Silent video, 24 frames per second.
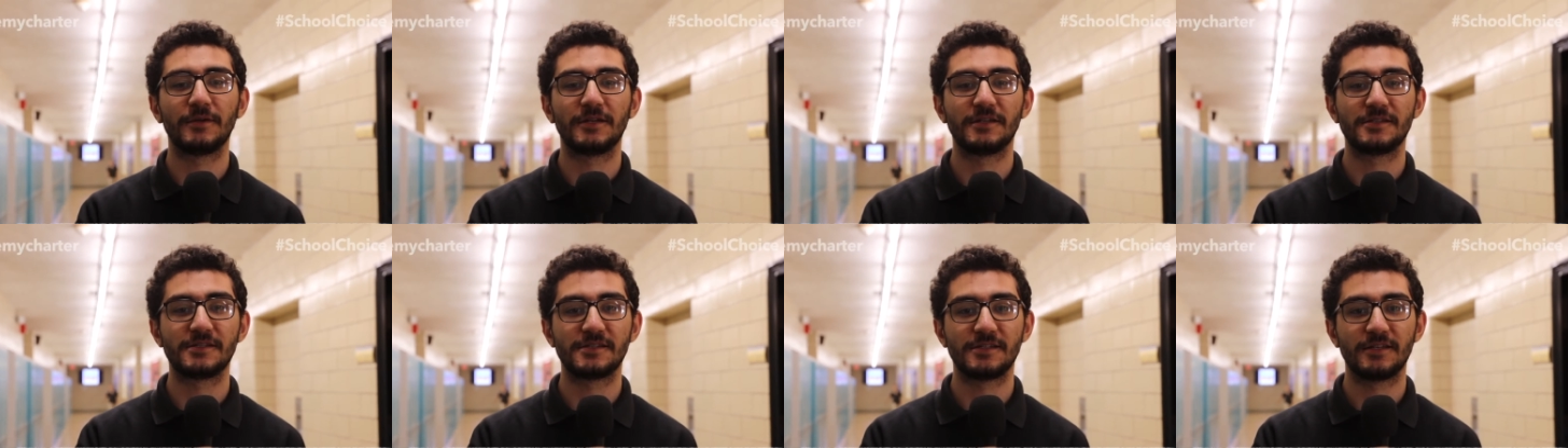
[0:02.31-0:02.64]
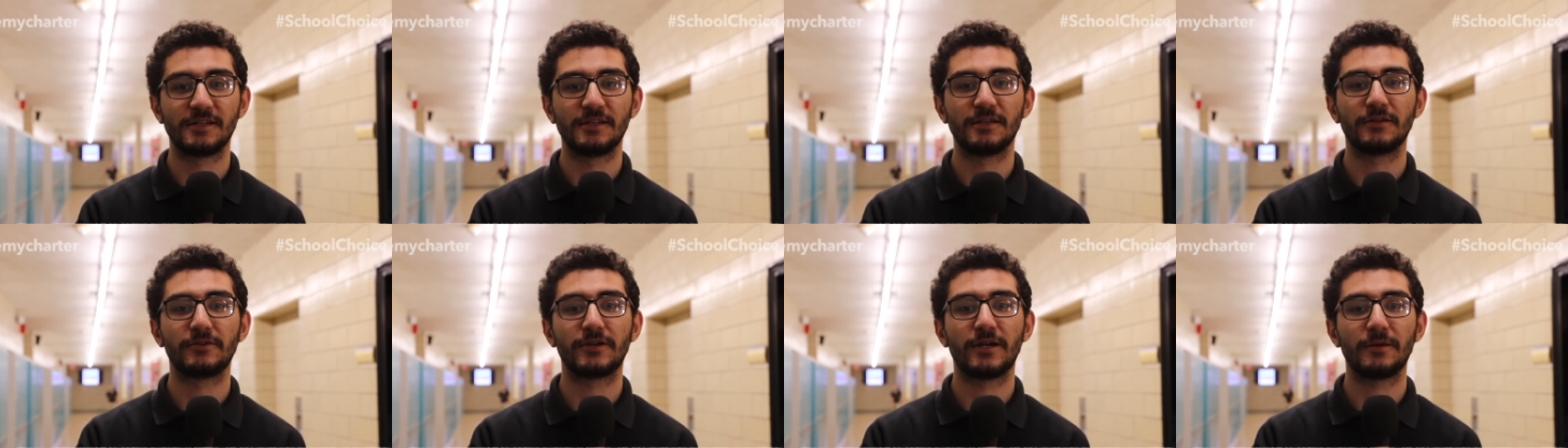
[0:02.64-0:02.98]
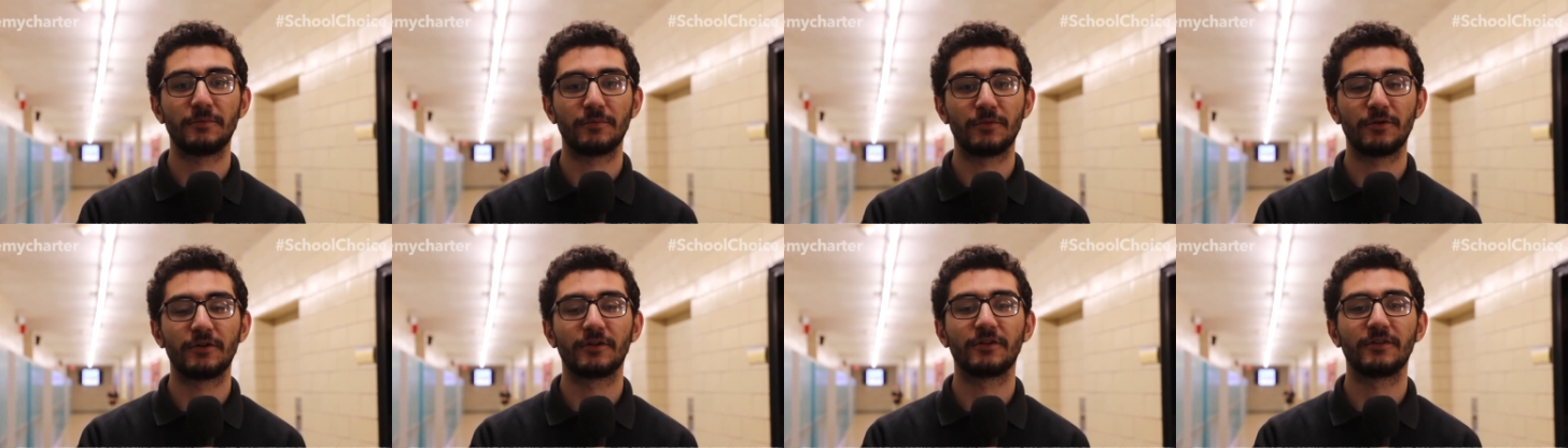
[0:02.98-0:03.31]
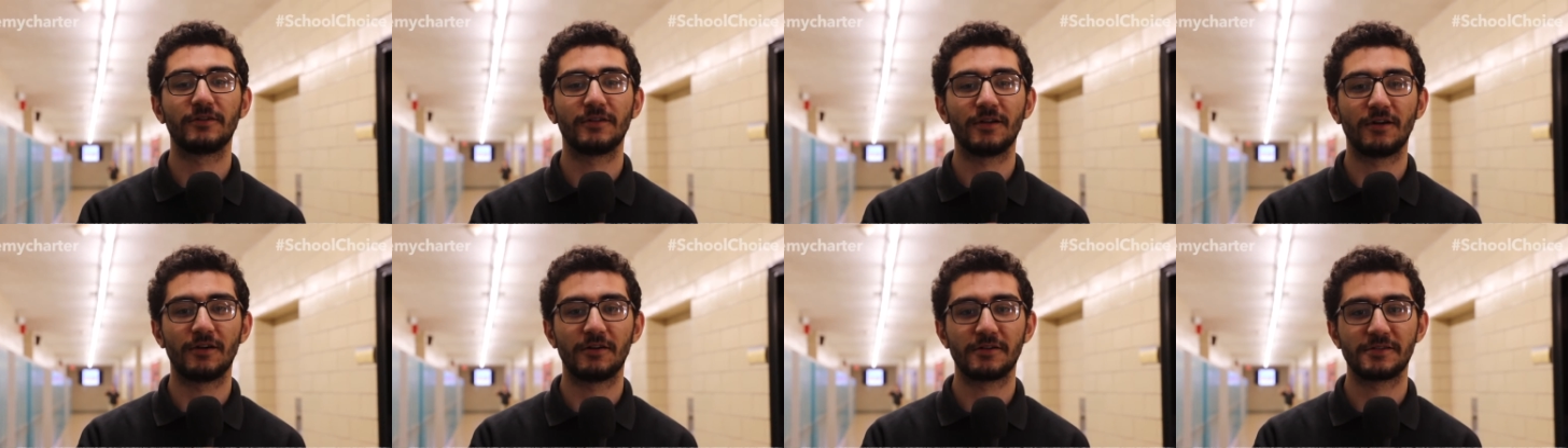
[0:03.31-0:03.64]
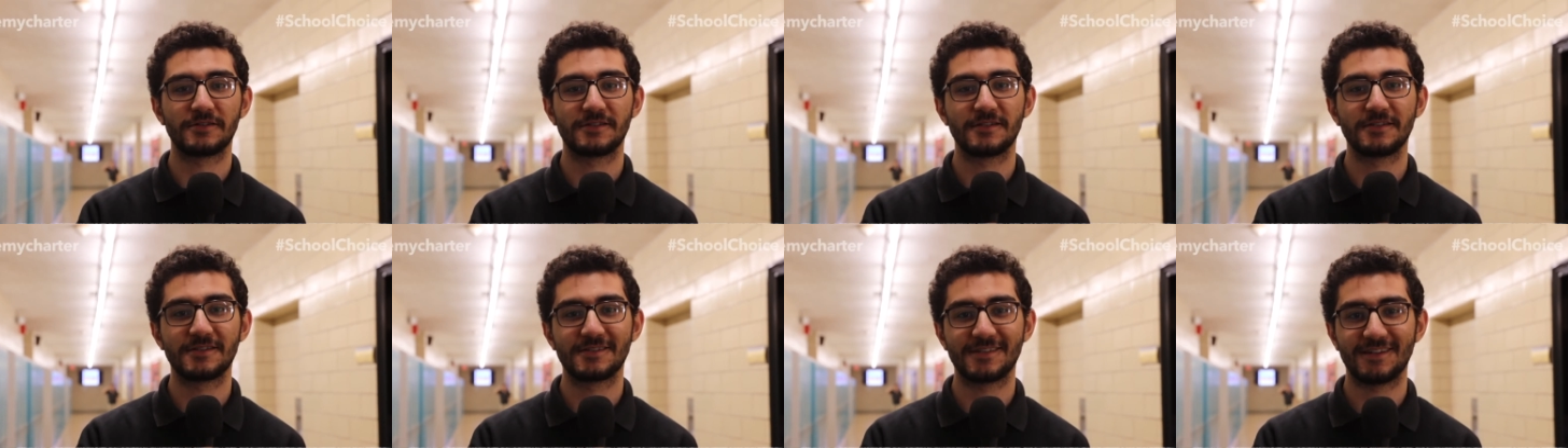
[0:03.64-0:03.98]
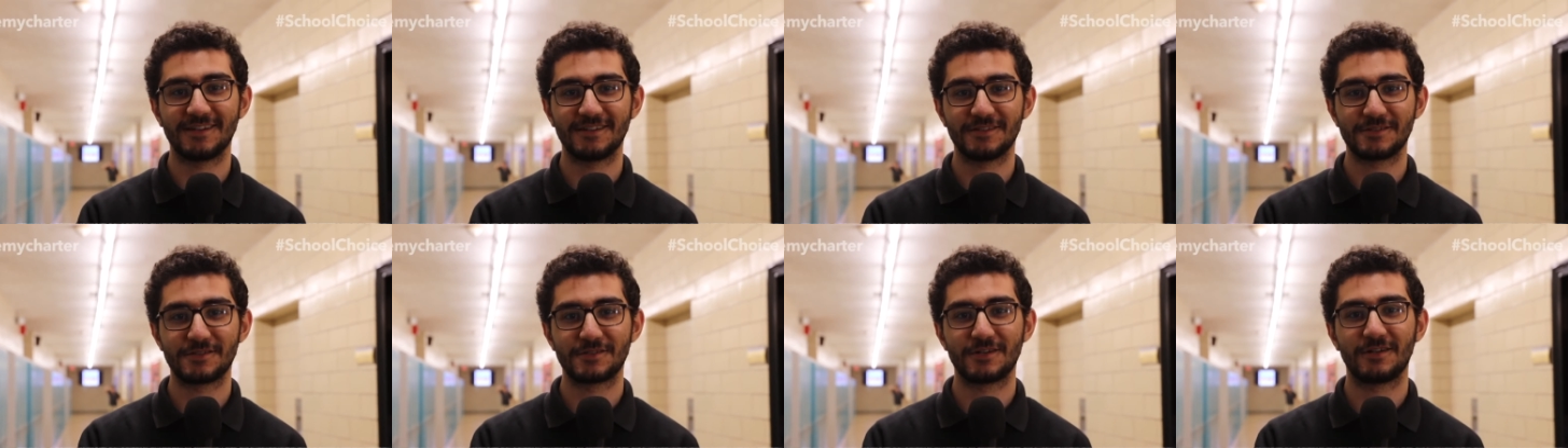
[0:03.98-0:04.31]
a senior at Bergen Arts and
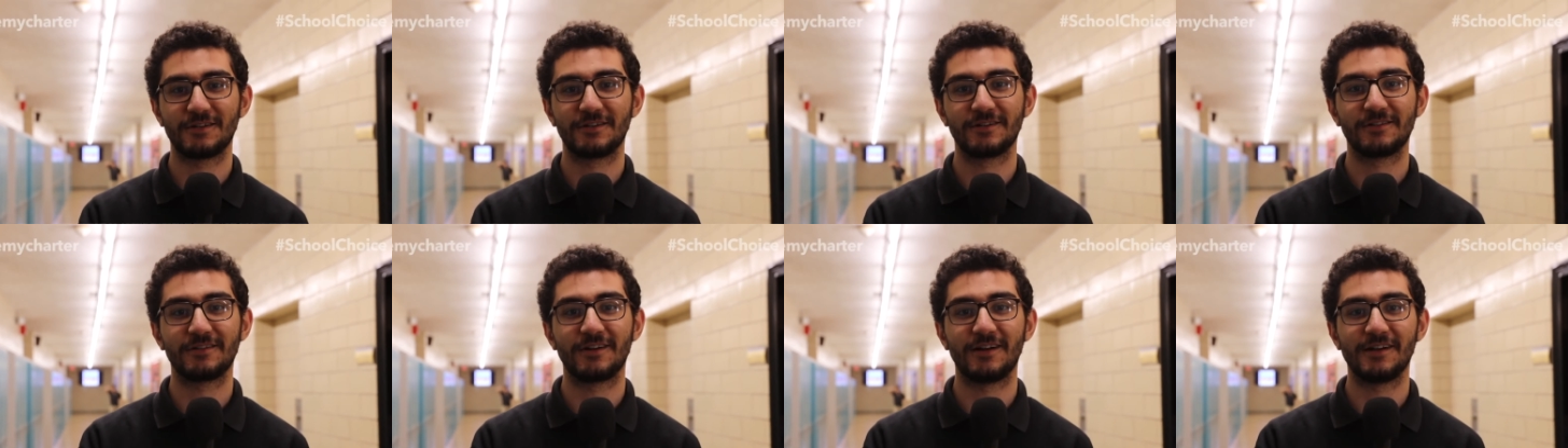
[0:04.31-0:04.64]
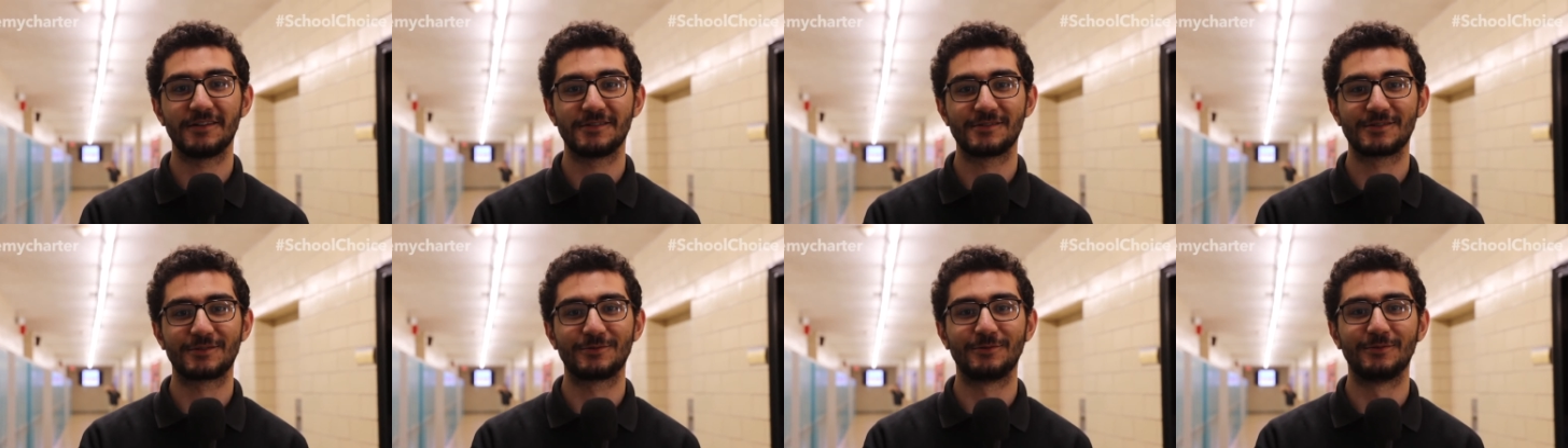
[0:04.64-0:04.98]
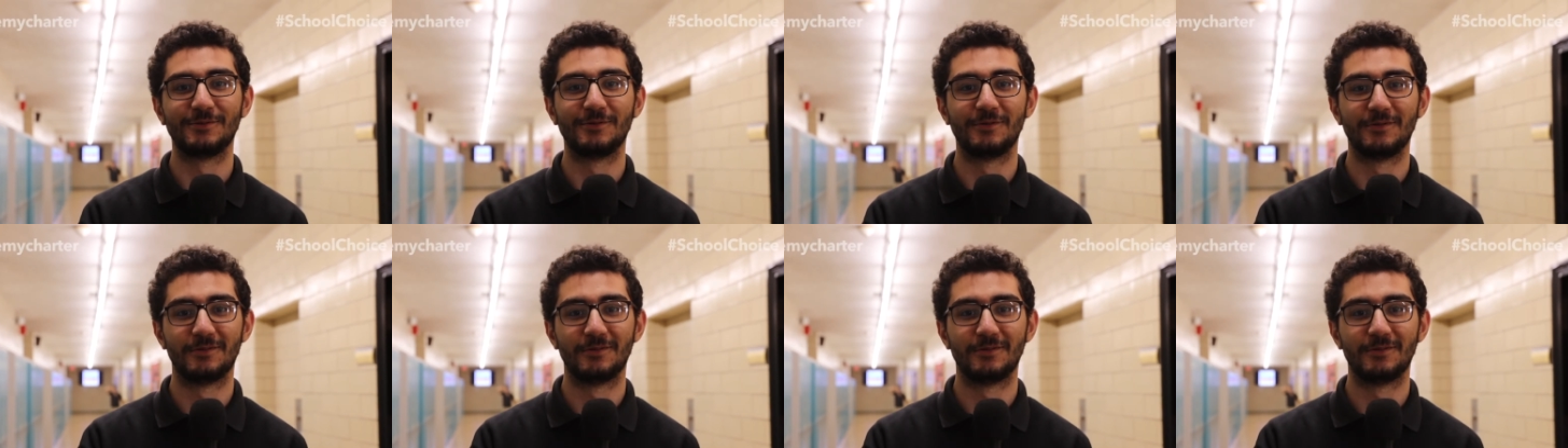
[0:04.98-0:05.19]
Science Charter High School.